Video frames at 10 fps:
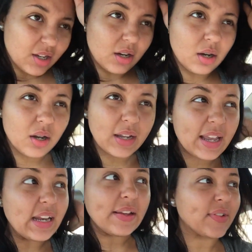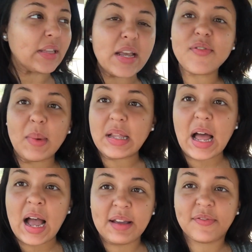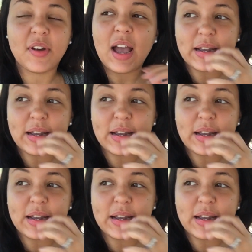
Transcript: I can't even live my life.